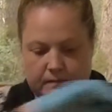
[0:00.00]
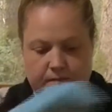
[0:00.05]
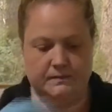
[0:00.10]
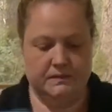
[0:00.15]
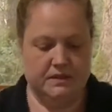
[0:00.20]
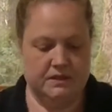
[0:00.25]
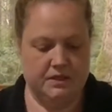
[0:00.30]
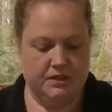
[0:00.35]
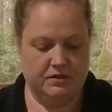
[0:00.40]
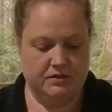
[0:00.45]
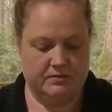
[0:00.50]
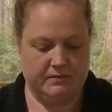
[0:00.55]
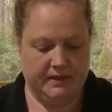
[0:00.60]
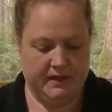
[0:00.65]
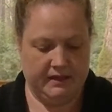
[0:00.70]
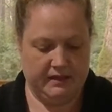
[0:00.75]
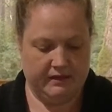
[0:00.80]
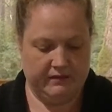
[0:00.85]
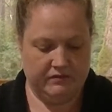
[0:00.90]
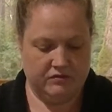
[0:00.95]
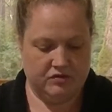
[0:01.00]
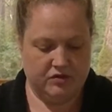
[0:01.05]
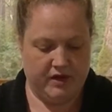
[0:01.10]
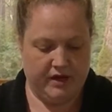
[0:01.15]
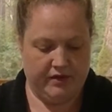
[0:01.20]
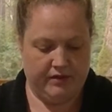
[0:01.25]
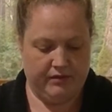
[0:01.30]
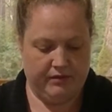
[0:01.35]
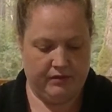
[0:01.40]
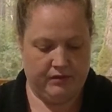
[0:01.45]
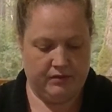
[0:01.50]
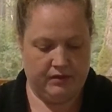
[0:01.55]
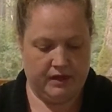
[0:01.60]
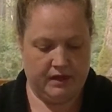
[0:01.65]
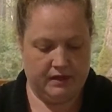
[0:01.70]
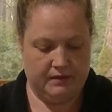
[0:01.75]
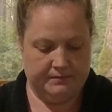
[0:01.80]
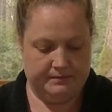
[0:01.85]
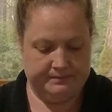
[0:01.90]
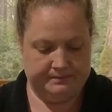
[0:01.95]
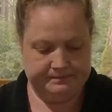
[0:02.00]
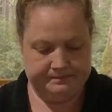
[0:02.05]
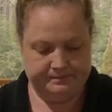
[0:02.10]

excuse me, I have dry throat again.